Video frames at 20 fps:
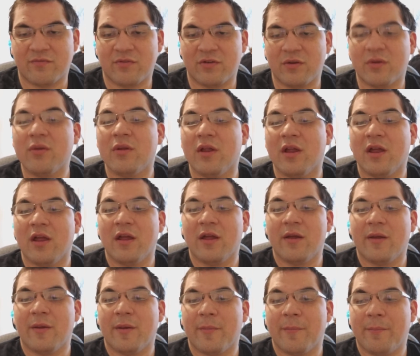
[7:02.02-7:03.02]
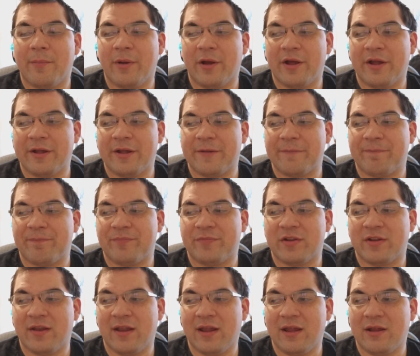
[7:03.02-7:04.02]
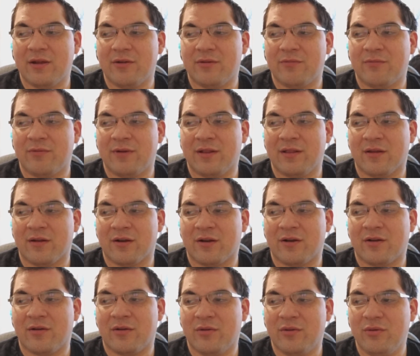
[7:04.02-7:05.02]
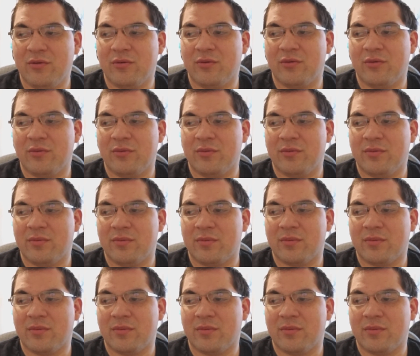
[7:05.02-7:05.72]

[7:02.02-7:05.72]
fiddle. But today we learned who